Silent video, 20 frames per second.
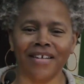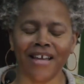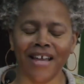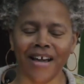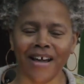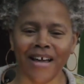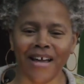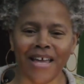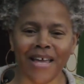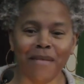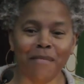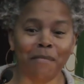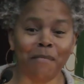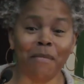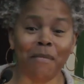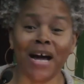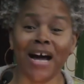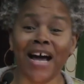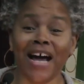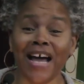Now, in
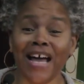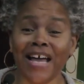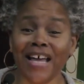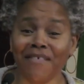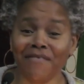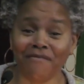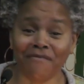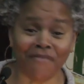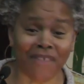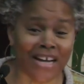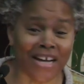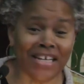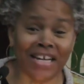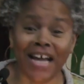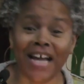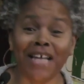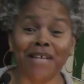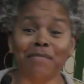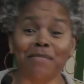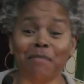my
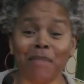finite